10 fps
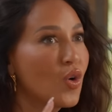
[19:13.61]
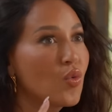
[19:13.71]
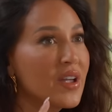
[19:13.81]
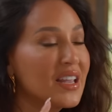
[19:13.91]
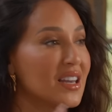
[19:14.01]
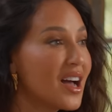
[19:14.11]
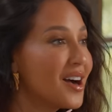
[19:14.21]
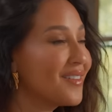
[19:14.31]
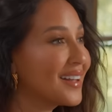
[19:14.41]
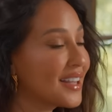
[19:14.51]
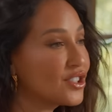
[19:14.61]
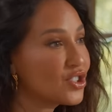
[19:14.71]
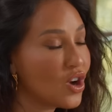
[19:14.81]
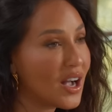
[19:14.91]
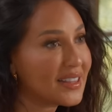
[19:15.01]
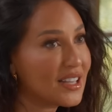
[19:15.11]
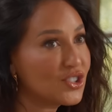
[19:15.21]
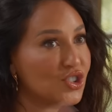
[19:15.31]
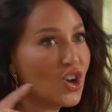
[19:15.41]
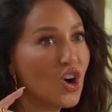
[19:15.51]
We love Atención
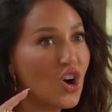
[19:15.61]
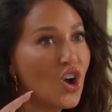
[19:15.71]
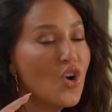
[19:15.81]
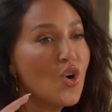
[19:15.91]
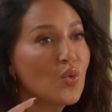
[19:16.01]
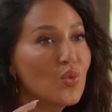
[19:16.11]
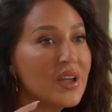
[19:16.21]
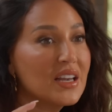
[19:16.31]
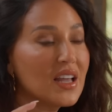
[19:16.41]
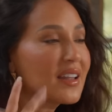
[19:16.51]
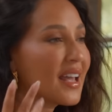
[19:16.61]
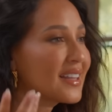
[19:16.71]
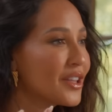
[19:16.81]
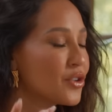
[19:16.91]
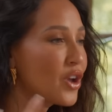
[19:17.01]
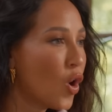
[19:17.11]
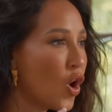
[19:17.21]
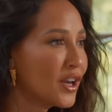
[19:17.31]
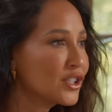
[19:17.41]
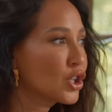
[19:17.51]
Atención. We like literally
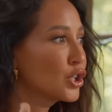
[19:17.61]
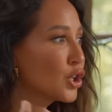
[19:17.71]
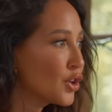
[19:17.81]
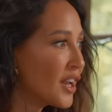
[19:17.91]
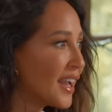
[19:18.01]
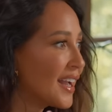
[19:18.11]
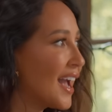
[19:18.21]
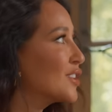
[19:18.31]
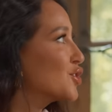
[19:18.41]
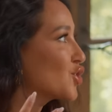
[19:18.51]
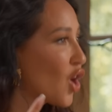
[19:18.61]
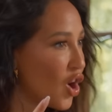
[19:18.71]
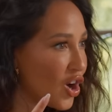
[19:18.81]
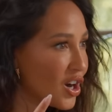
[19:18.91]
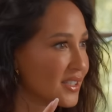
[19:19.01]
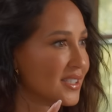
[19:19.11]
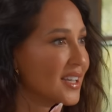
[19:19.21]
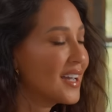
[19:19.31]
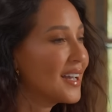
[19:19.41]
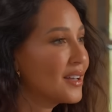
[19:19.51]
all his learning and songs.
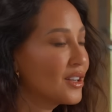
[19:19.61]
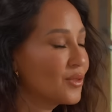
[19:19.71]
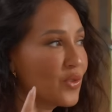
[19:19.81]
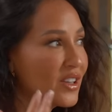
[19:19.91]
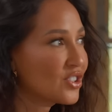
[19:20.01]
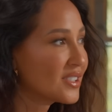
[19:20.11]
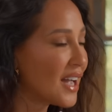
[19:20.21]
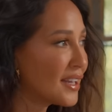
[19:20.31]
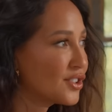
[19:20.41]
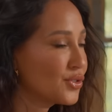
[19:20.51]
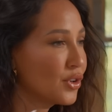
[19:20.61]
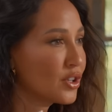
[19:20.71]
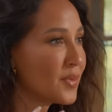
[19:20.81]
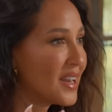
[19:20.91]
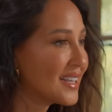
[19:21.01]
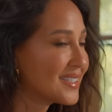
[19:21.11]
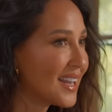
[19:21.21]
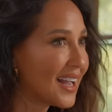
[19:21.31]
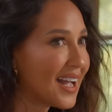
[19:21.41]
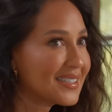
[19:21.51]
We just got into Los Meñiques de
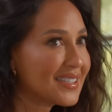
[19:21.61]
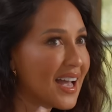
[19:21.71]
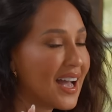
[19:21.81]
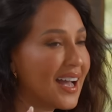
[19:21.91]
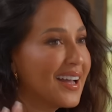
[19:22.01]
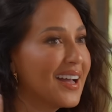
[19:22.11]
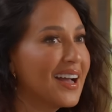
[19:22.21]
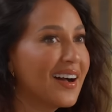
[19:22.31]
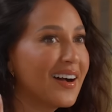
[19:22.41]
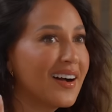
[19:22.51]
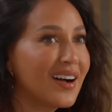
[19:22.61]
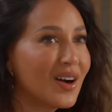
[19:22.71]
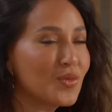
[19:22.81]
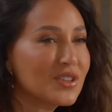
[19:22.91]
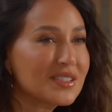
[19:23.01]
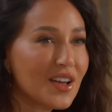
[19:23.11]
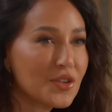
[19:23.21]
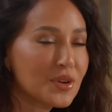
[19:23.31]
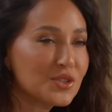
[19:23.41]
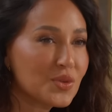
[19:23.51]
la Casa. Um, what's the
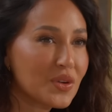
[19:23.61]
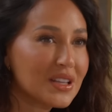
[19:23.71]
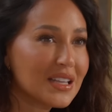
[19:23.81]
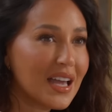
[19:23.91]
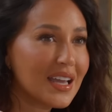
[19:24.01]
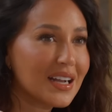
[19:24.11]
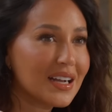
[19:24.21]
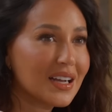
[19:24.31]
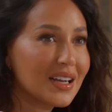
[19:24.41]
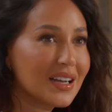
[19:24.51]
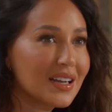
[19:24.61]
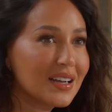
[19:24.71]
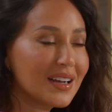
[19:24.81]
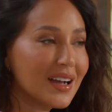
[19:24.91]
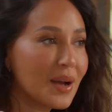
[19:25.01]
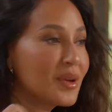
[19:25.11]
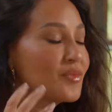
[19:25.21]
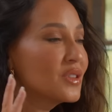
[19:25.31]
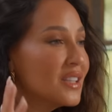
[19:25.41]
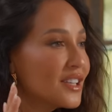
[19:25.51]
other ones we really like? I
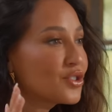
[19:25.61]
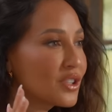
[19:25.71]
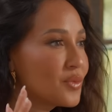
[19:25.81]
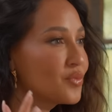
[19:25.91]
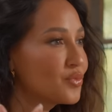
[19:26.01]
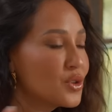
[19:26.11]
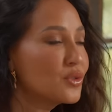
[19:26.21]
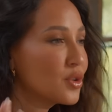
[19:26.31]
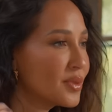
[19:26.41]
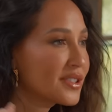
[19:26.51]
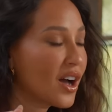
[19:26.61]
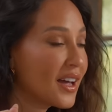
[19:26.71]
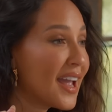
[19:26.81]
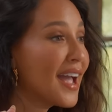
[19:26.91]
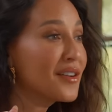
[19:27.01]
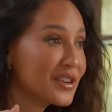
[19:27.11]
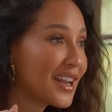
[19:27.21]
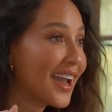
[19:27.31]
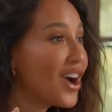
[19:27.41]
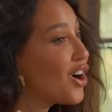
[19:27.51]
mean, literally, YouTube is on every
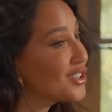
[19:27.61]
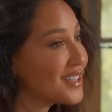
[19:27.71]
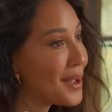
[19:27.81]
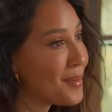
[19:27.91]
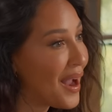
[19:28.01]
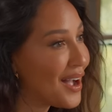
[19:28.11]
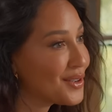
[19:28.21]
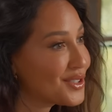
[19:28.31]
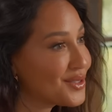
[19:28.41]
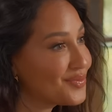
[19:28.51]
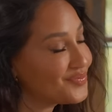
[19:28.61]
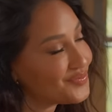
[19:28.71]
day, all day in my house.